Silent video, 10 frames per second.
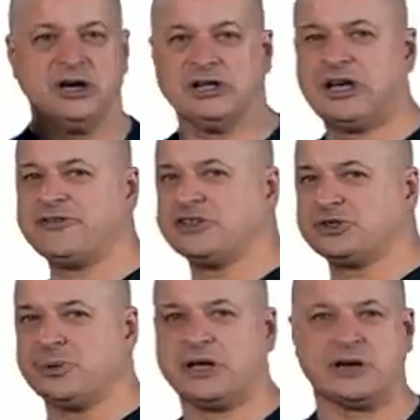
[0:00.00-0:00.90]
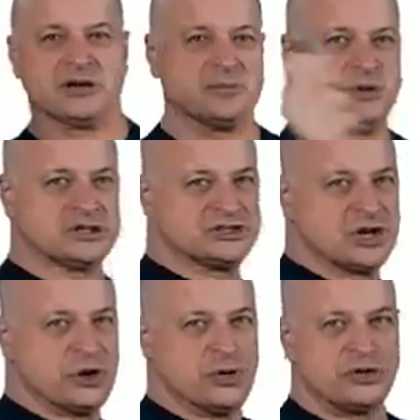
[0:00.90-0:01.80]
Left is weaker and it pushes
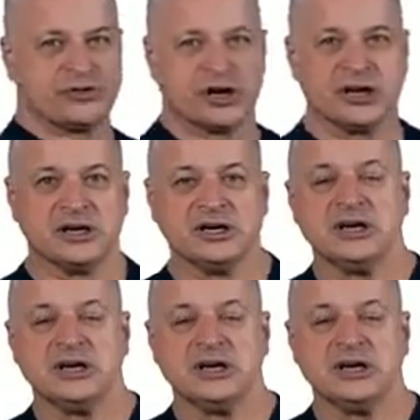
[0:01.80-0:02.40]
over.